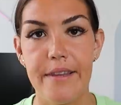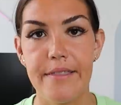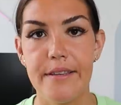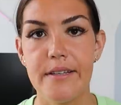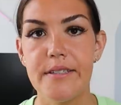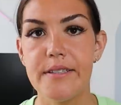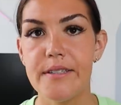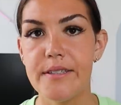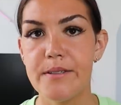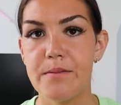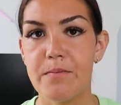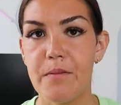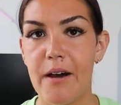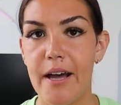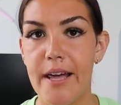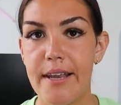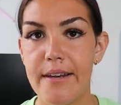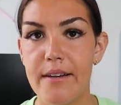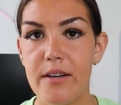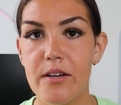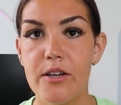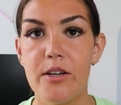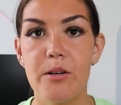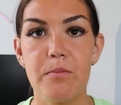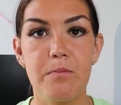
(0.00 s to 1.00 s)
And this is
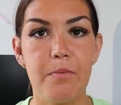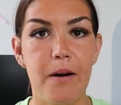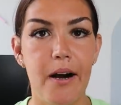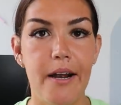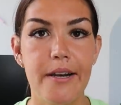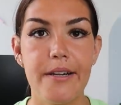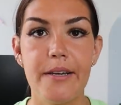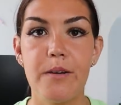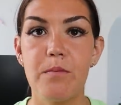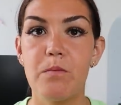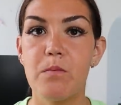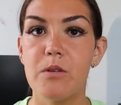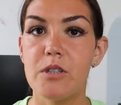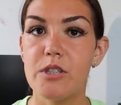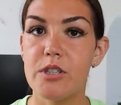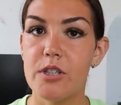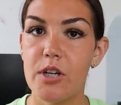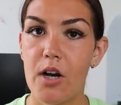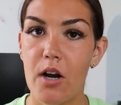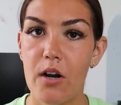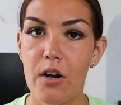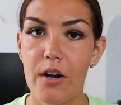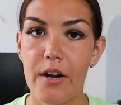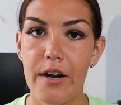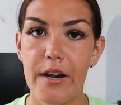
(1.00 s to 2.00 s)
when your body will
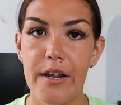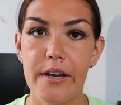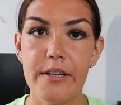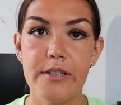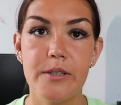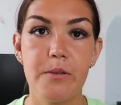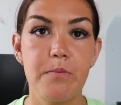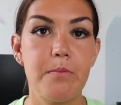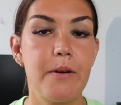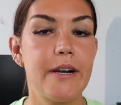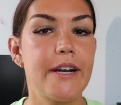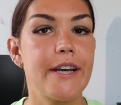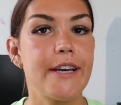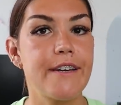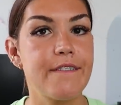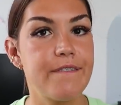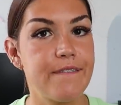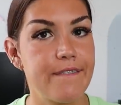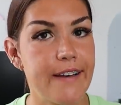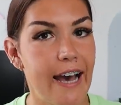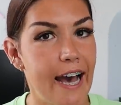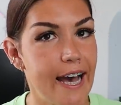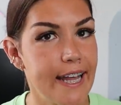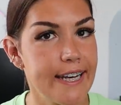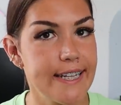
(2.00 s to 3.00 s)
turn to burning
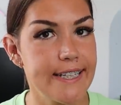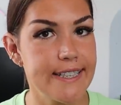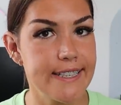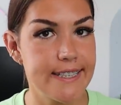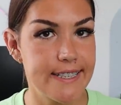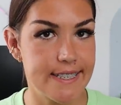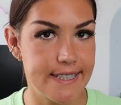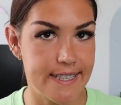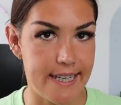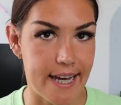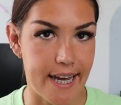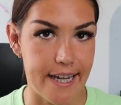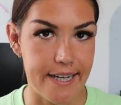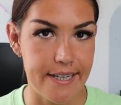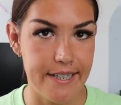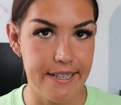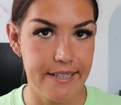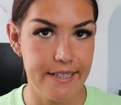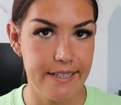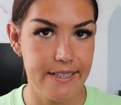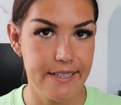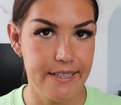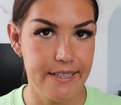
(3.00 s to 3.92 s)
fat instead.